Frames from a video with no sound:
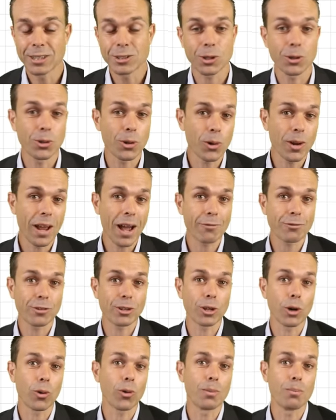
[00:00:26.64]
So you don't have
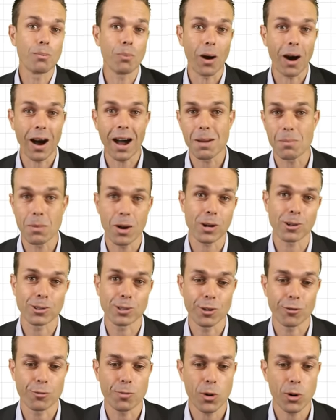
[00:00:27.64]
to go and buy
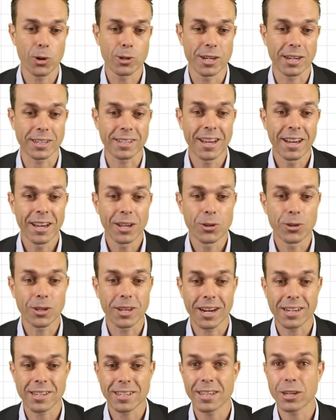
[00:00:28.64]
Microsoft Project. You
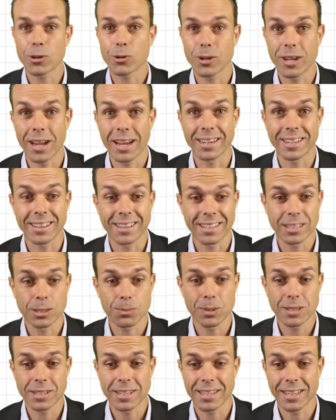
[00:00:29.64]
can actually create this
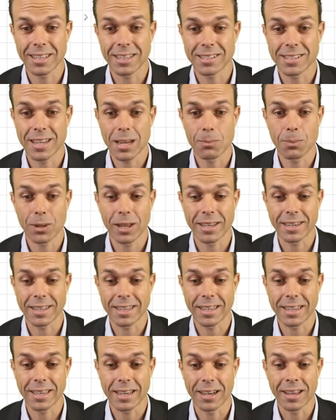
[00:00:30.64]
particular template
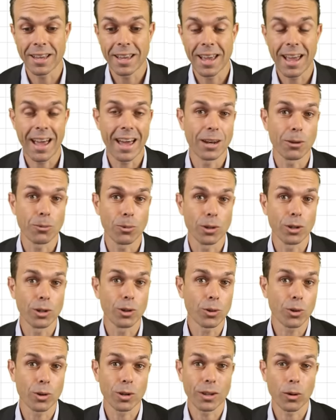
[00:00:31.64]
here and it will
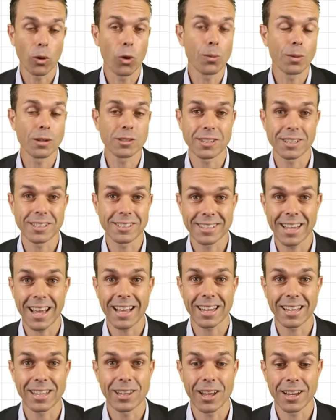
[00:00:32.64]
look almost
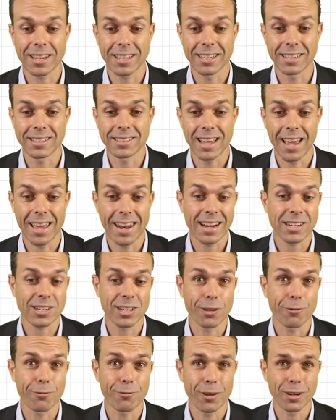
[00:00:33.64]
exactly like it is and
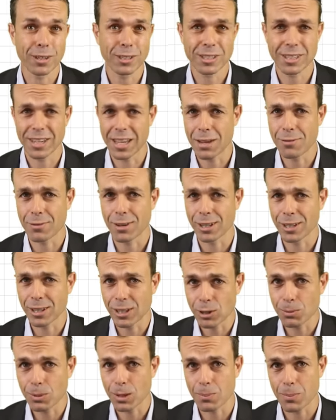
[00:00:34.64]
actually function even a
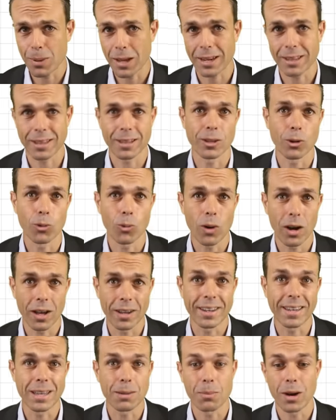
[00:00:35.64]
little bit better than the
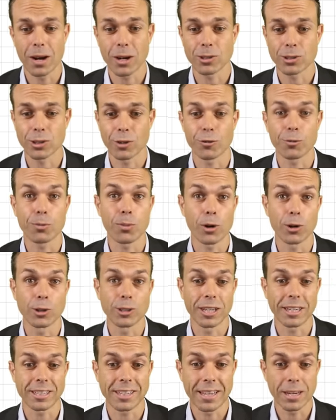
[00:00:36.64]
one in Microsoft
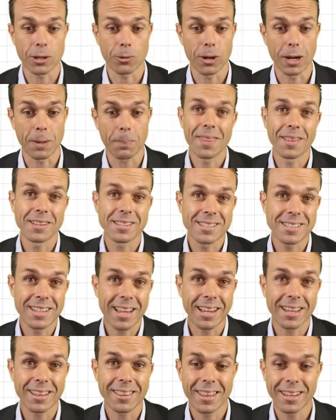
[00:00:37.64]
Project anyway. The
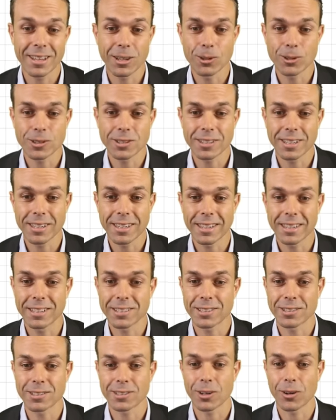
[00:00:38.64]
second thing you'll see
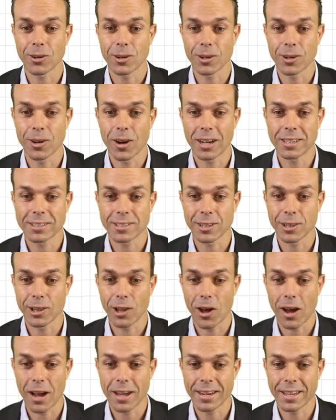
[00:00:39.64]
is it's got a nice
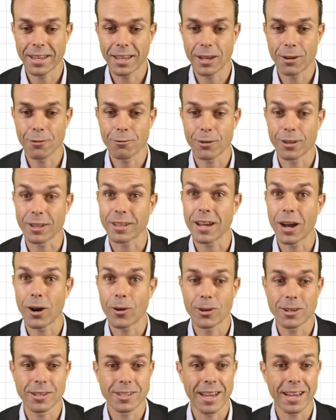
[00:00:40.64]
line here for the
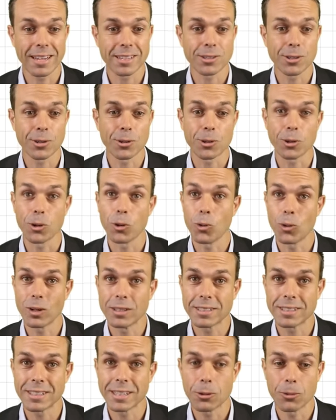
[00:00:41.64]
current date so you can
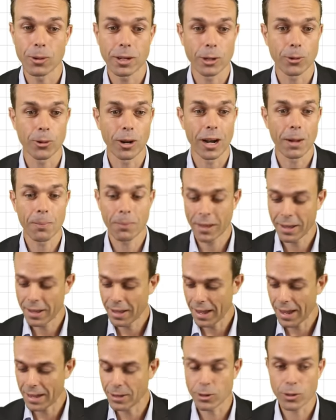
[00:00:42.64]
always see where you are.
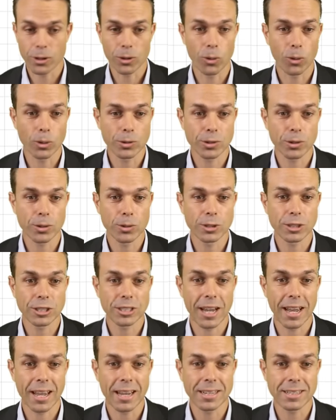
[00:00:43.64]
And you can also
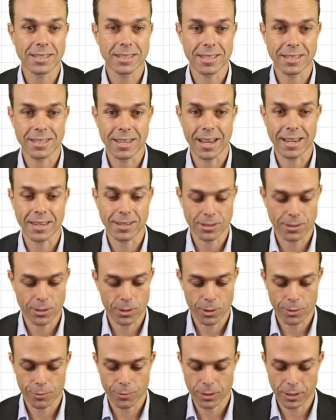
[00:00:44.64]
change the date.
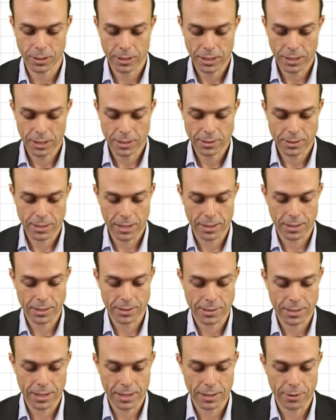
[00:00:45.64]
So if we say the
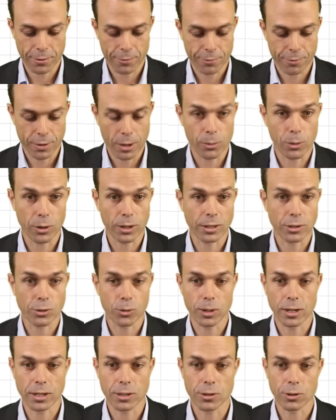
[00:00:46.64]
2nd of February
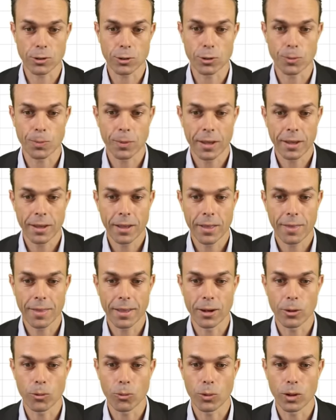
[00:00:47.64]
22,
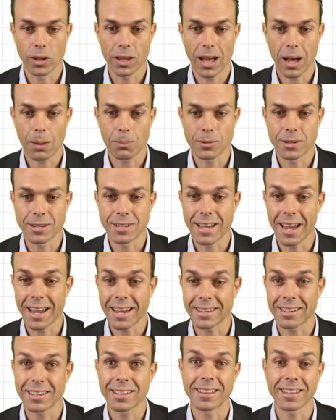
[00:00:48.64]
then it will
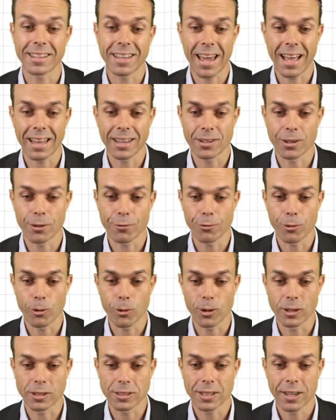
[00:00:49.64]
update the calendar
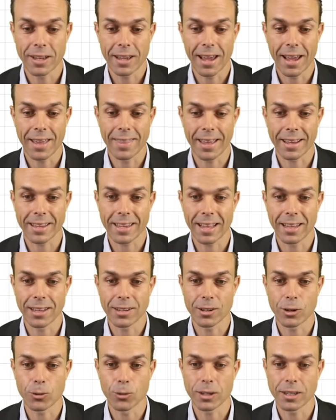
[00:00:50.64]
for us. And that
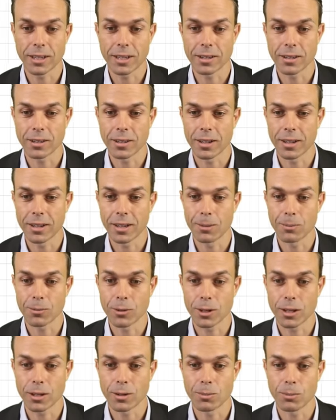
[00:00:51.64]
calendar we
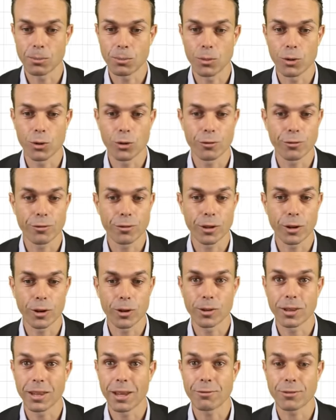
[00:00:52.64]
can move, you
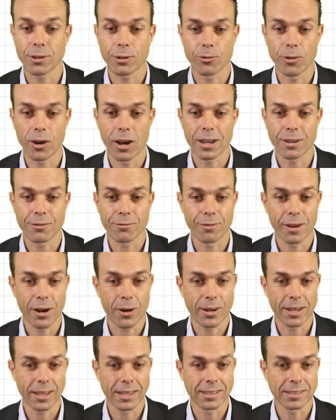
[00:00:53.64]
know, left and right
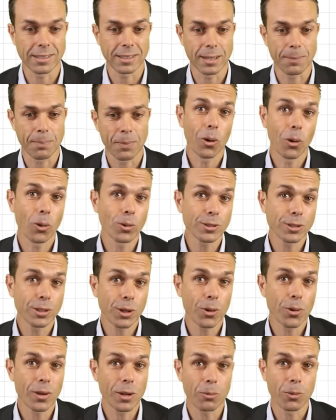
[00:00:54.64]
very easily.
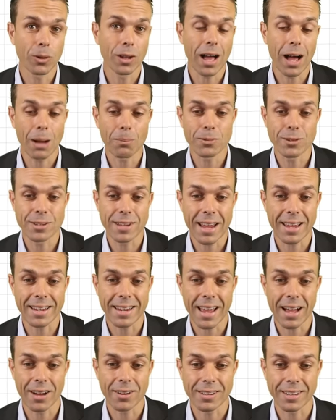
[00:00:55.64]
Also, it will
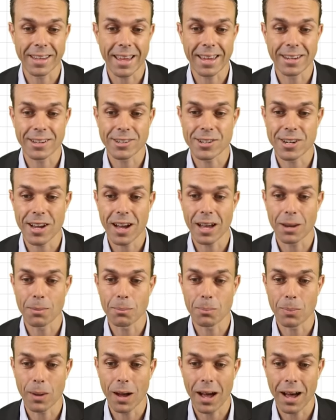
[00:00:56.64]
update our Gantt
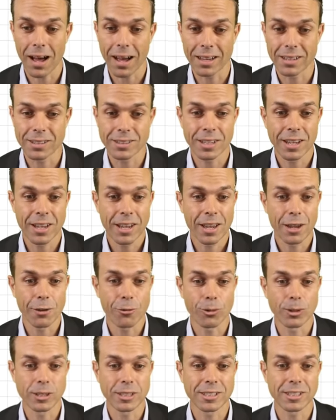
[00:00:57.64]
chart bars
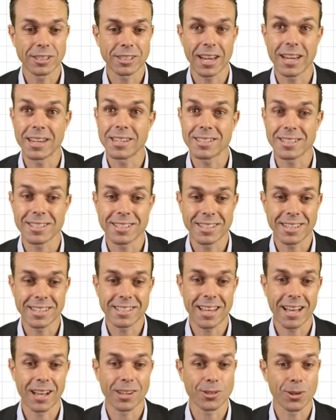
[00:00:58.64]
if we just change the
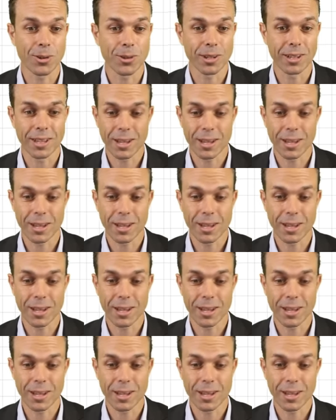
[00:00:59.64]
details on the